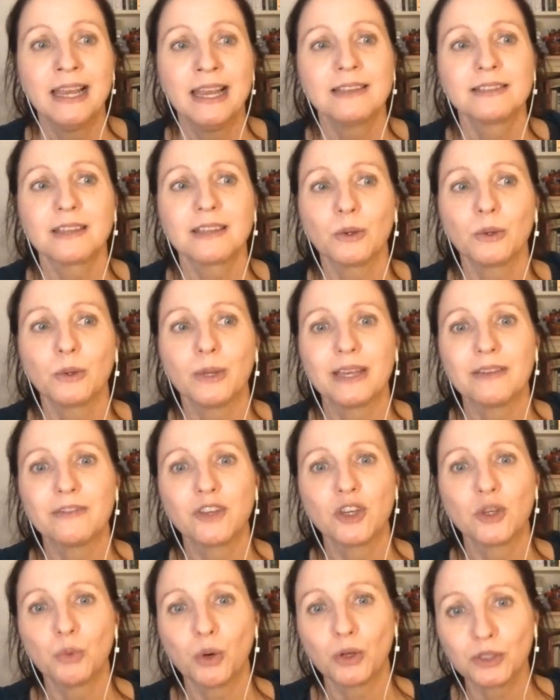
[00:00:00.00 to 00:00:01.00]
so if
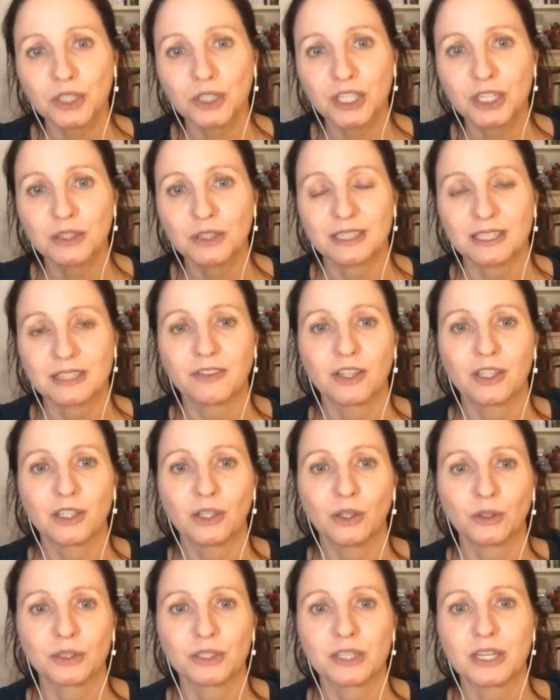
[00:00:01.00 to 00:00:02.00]
you want to do this for the
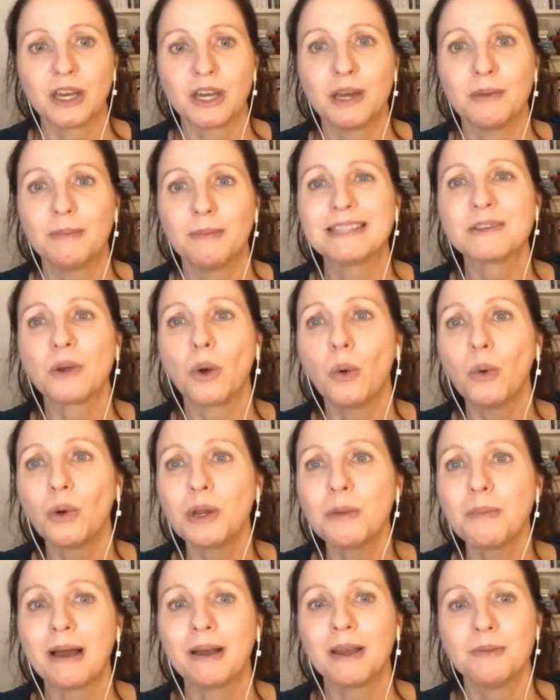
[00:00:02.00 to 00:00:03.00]
long term it's all
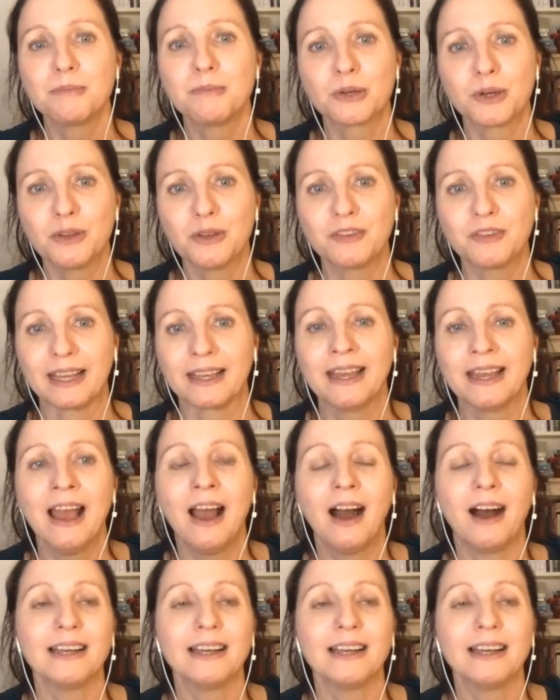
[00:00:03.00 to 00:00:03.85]
about improving